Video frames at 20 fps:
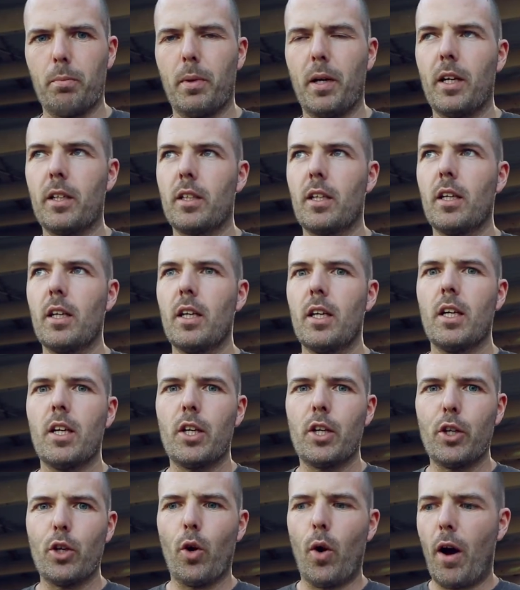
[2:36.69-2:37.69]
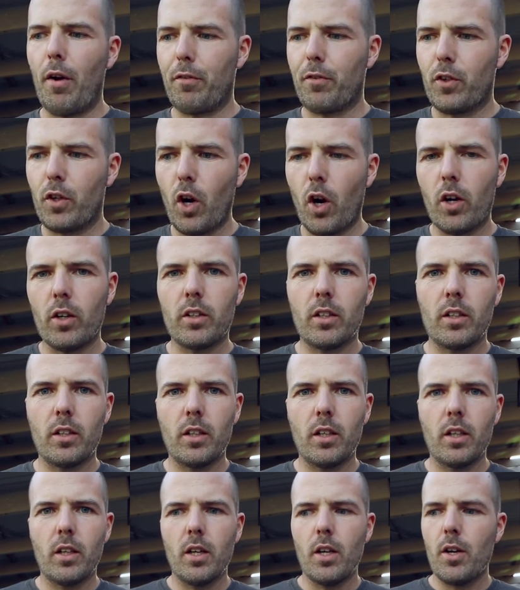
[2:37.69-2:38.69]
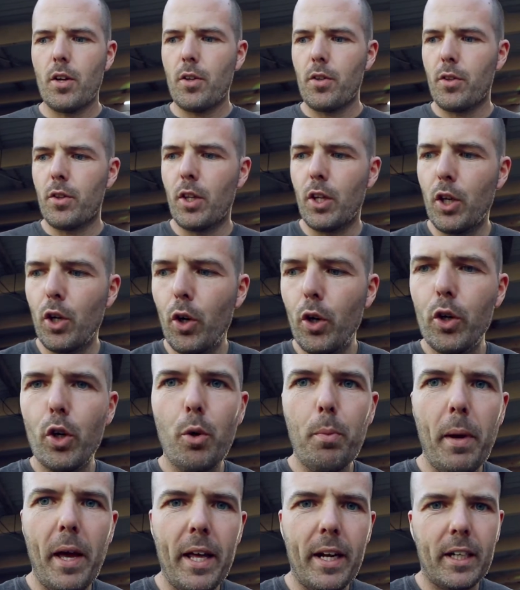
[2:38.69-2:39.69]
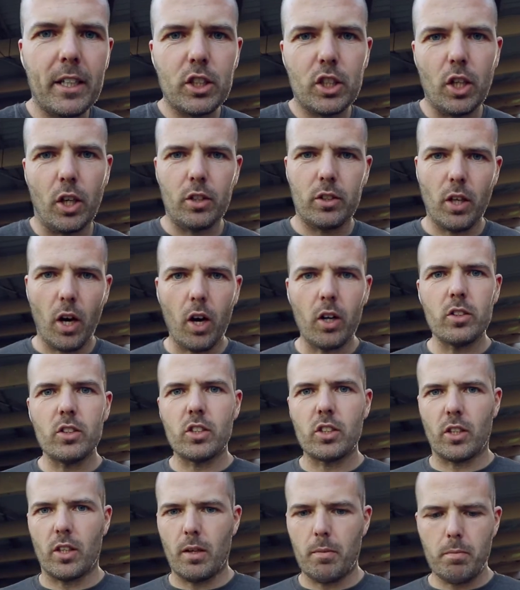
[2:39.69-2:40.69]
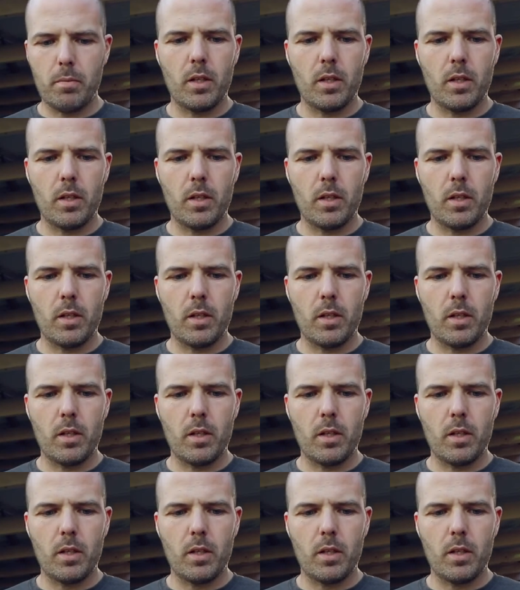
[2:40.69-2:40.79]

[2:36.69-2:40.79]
But, you know, I've got the yo-yo bearings, got tons of them.